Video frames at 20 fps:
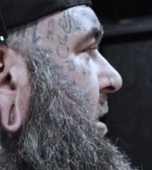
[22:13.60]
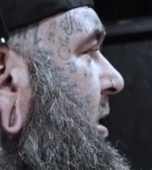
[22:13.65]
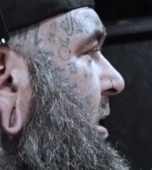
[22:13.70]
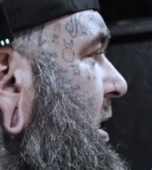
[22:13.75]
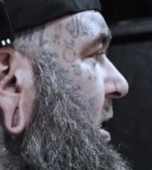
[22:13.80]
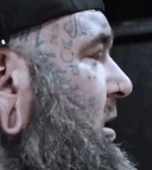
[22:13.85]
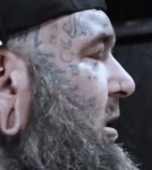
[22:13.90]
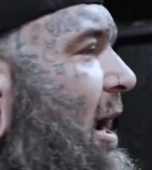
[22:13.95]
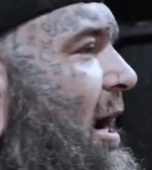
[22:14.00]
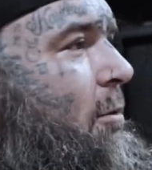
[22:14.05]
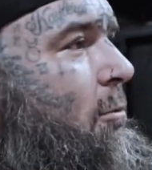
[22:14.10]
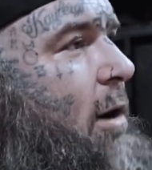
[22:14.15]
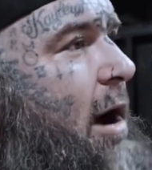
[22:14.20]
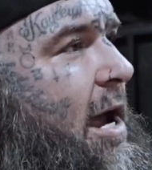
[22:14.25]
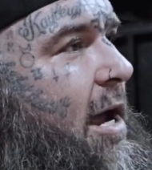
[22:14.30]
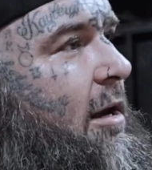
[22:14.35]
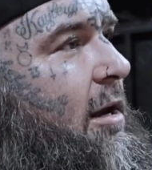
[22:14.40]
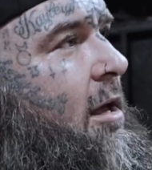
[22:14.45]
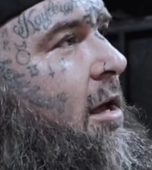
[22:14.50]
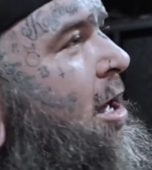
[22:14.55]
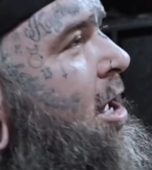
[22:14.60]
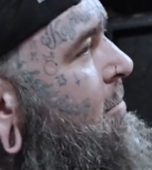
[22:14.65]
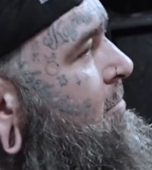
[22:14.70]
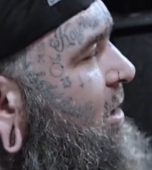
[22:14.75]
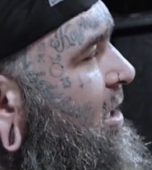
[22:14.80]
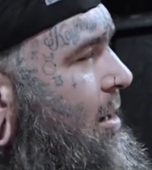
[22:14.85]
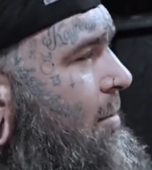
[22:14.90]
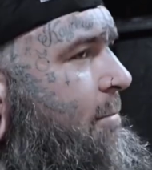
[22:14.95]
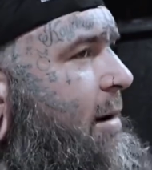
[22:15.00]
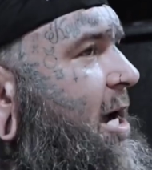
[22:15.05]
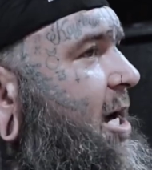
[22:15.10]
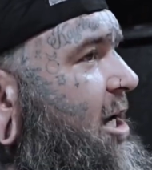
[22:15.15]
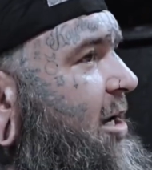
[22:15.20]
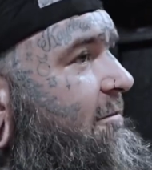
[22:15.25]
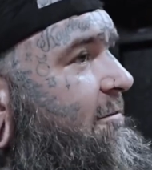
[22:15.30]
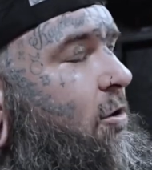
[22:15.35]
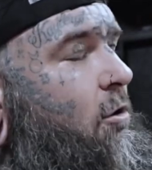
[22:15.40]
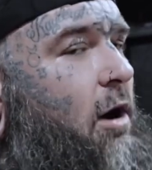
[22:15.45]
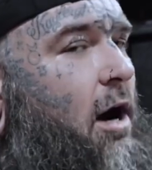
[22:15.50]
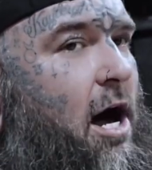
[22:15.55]
a lightweight, but you make it
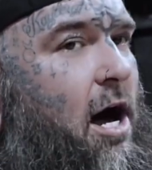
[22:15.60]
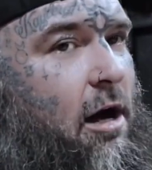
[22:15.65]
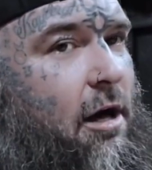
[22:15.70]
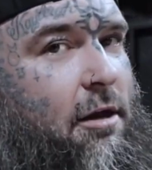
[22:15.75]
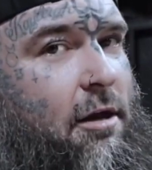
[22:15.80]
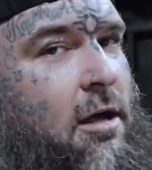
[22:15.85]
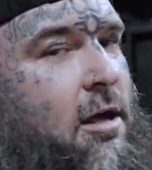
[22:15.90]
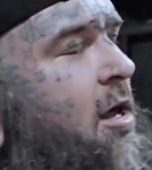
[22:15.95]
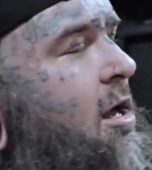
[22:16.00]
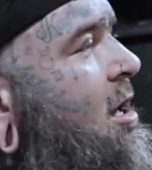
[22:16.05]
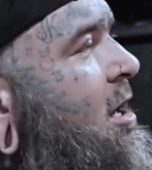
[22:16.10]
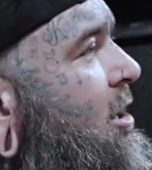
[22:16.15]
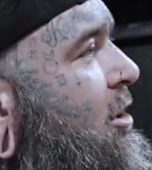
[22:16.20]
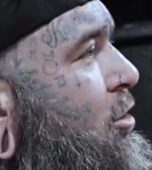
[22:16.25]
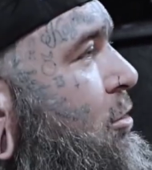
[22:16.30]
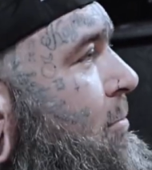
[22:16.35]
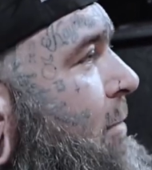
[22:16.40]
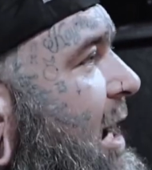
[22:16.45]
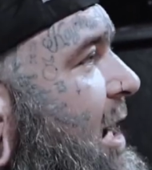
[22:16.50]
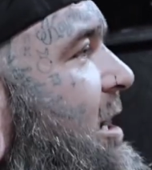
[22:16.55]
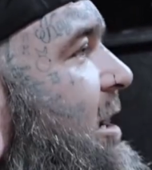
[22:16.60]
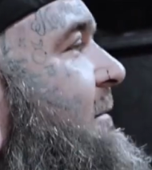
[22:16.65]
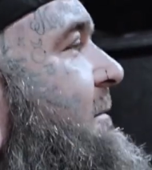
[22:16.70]
feel hard. You make it